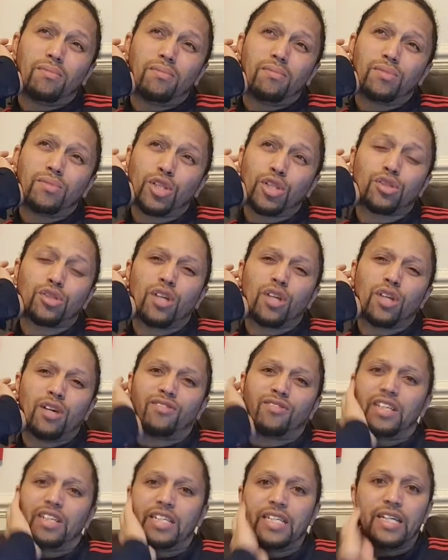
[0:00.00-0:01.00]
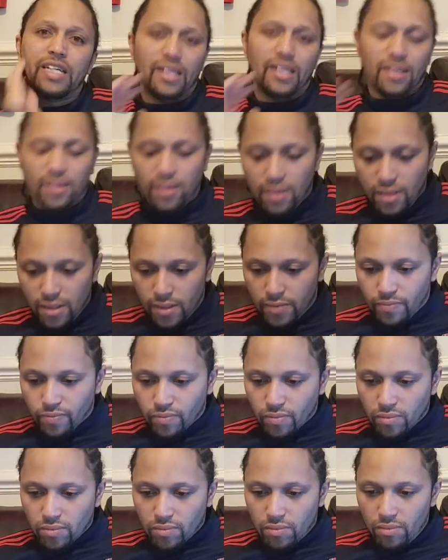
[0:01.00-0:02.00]
Just over a year.
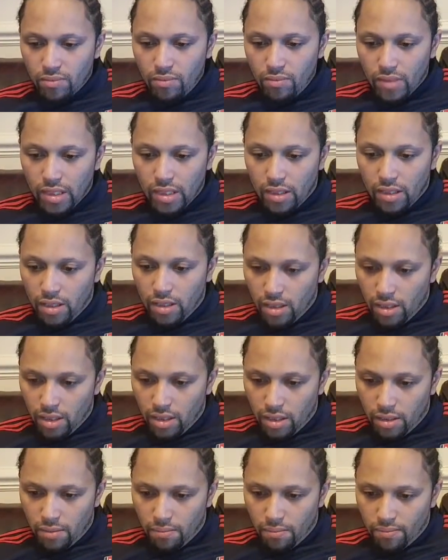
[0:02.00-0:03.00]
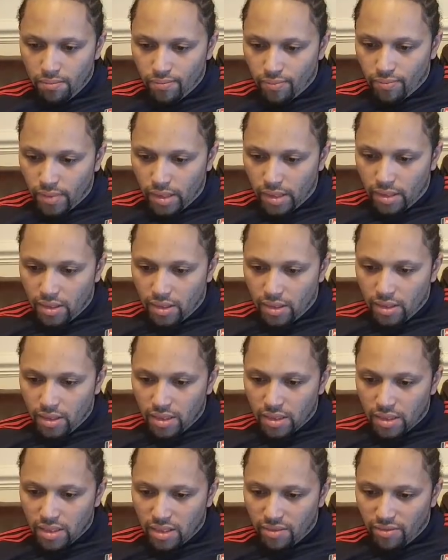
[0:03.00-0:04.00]

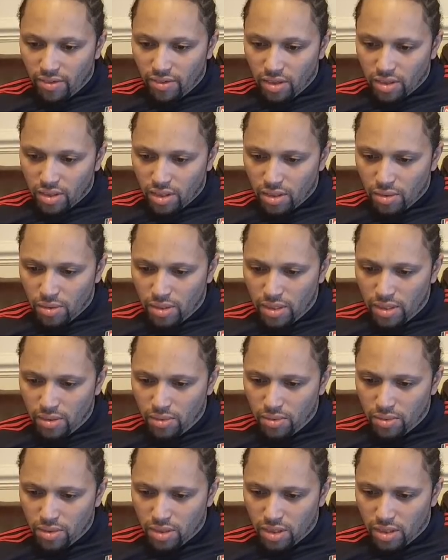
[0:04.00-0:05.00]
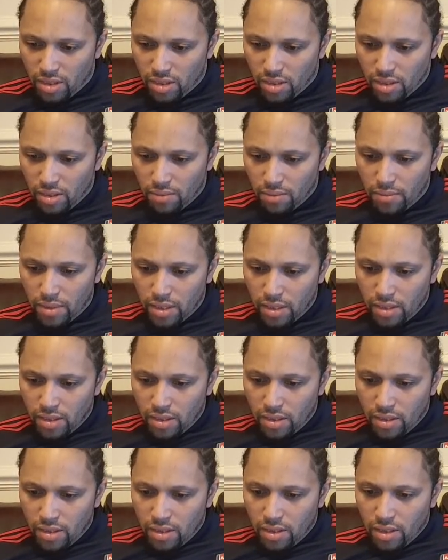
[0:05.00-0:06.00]
Let's have a look who else.
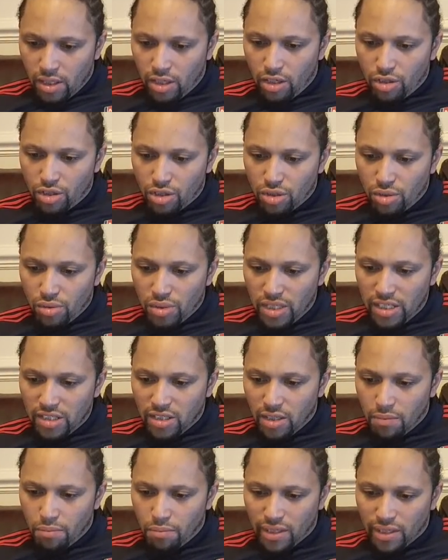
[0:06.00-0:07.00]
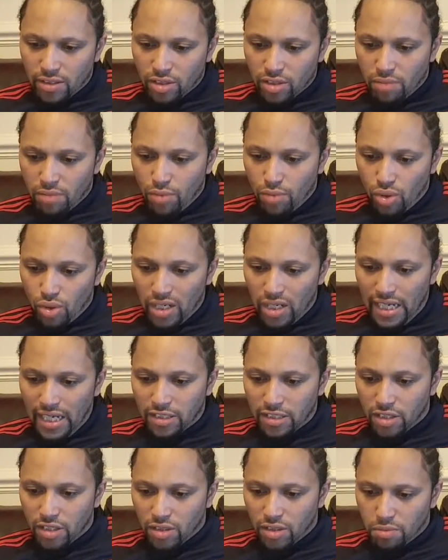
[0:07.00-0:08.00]
Arsenal need to bring some more
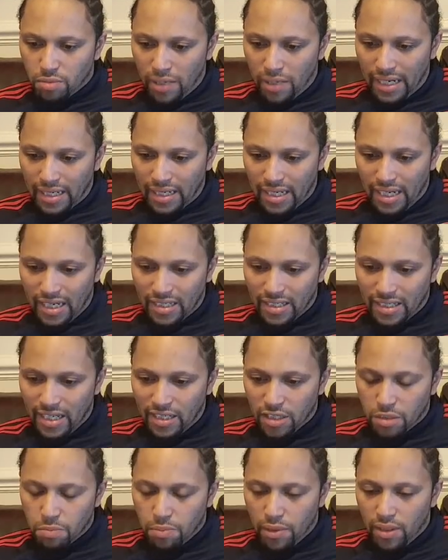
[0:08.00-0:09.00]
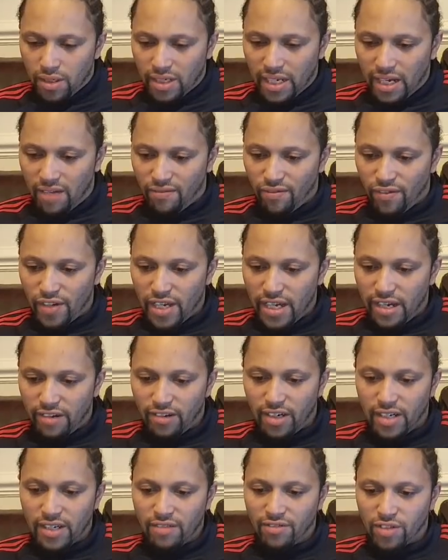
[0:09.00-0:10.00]
legends back, like Dennis Bergkamp,
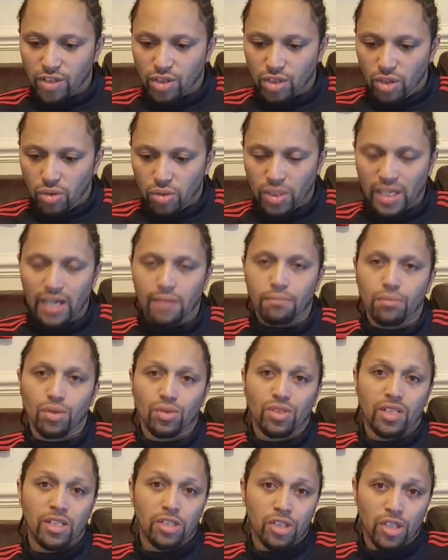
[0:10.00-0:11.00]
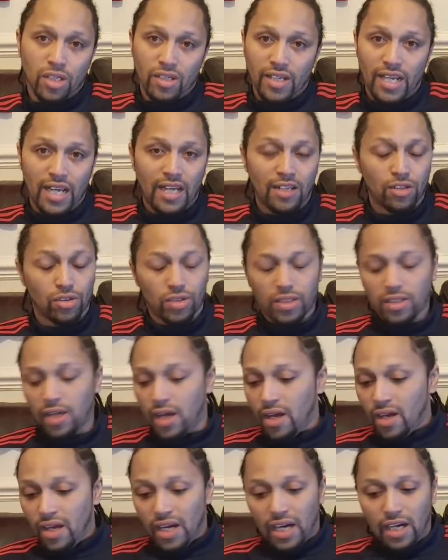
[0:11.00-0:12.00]
Vieira, even Sol Campbell, says Johnny Hendrick.
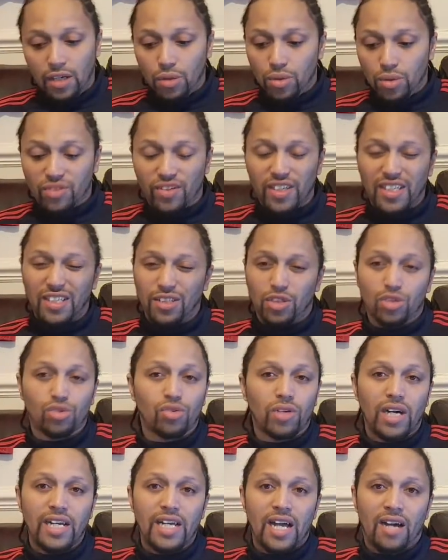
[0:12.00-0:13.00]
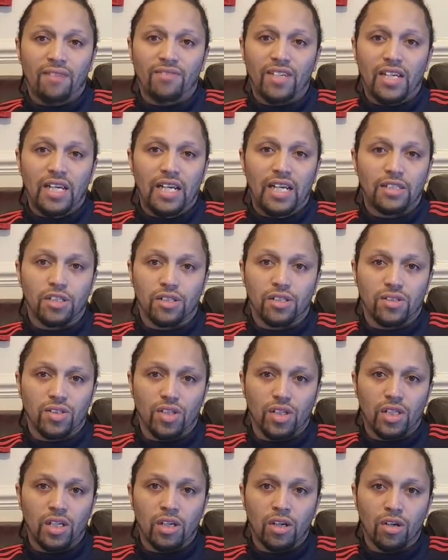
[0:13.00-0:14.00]
I always think it's great having legends
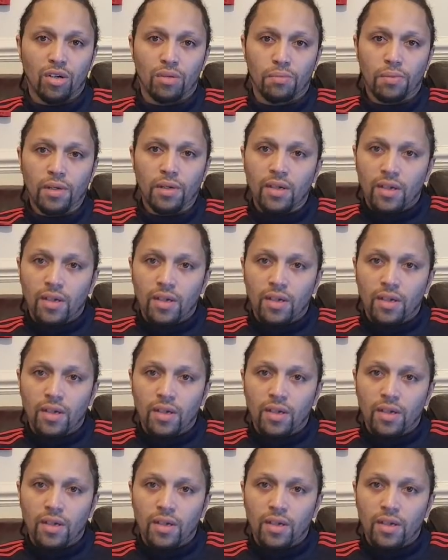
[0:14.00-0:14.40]
at the club.